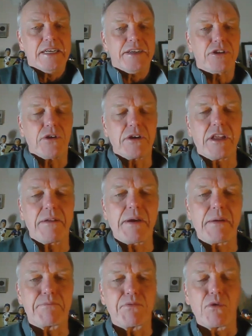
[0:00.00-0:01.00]
you're talking
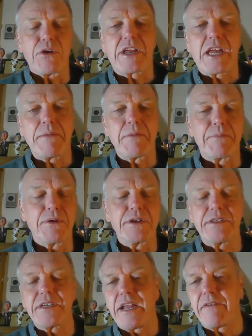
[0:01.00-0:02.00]
about broader
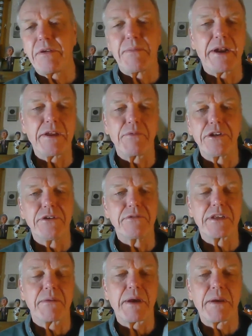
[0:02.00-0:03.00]
capabilities that everybody would
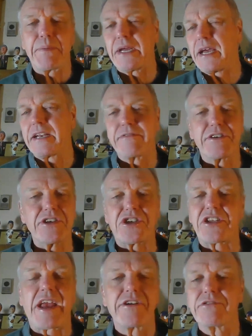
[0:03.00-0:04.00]
use that might be kind of just
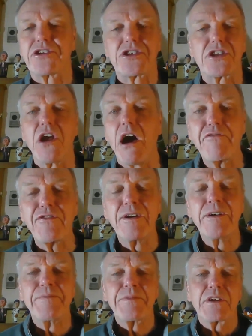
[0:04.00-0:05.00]
standard stuff
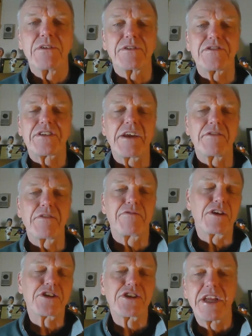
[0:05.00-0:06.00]
or standard
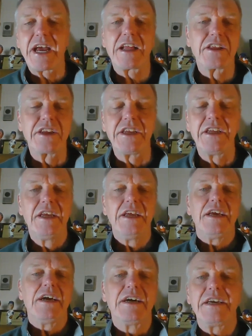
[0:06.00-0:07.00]
functionality
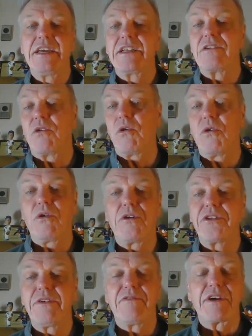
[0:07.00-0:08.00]
uh, in
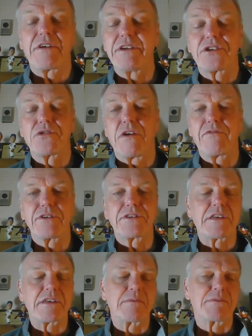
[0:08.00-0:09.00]
all the various software
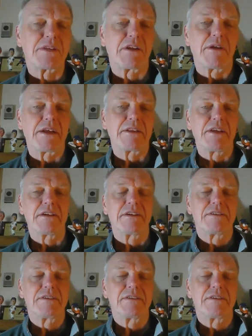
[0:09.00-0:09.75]
systems that are out there?